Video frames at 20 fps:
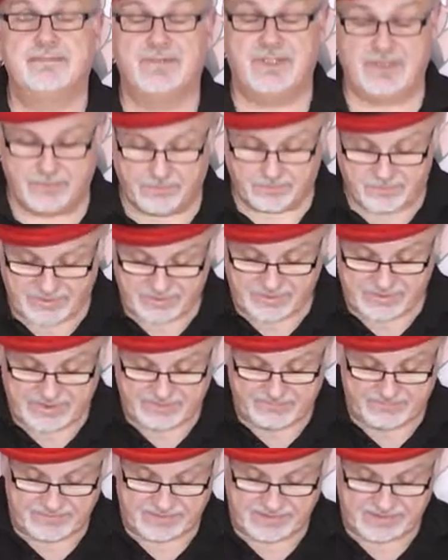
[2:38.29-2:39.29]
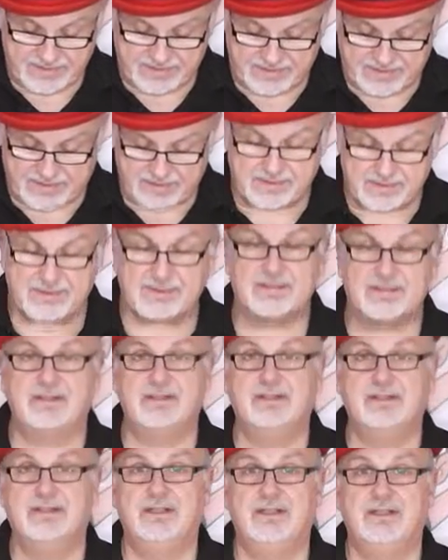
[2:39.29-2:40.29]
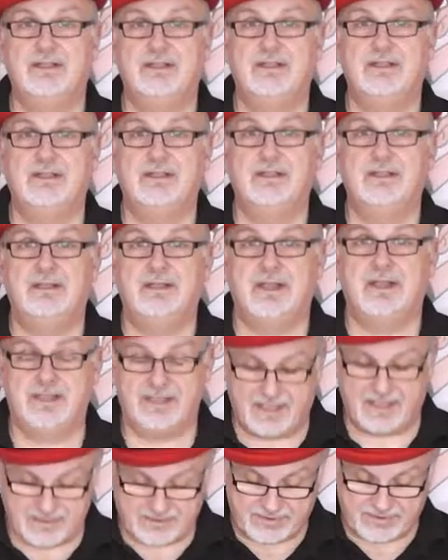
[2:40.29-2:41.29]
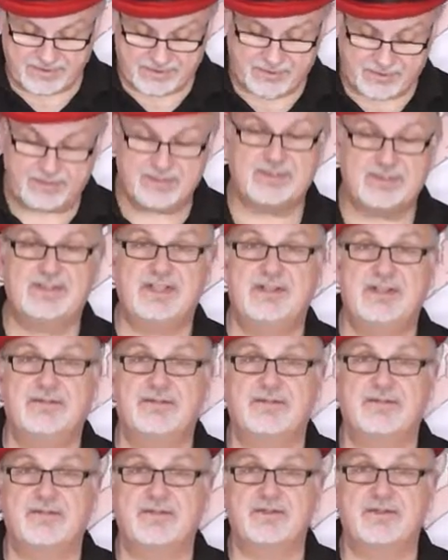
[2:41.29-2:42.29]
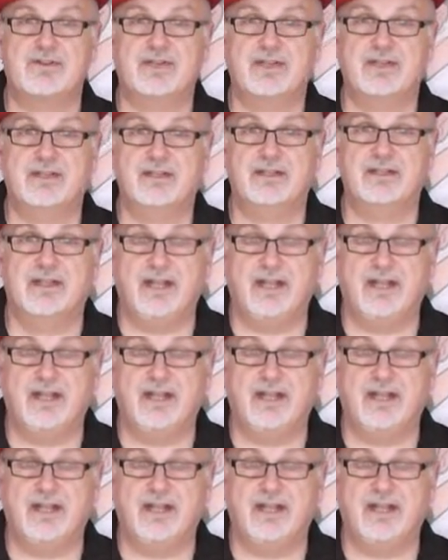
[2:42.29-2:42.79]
The audience never sees this, and that's the secret of the trick.